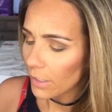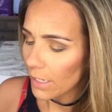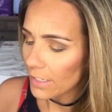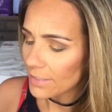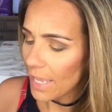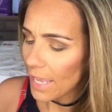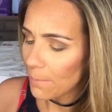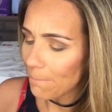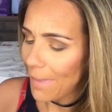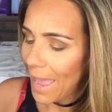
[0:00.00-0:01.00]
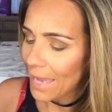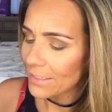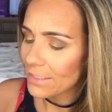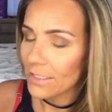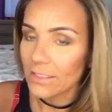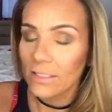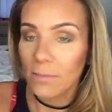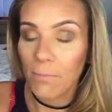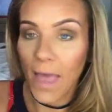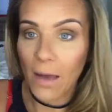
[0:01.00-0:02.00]
And it's a matte, this is
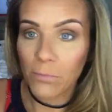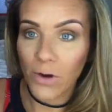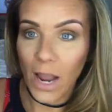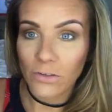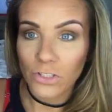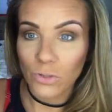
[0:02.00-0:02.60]
a matte brown.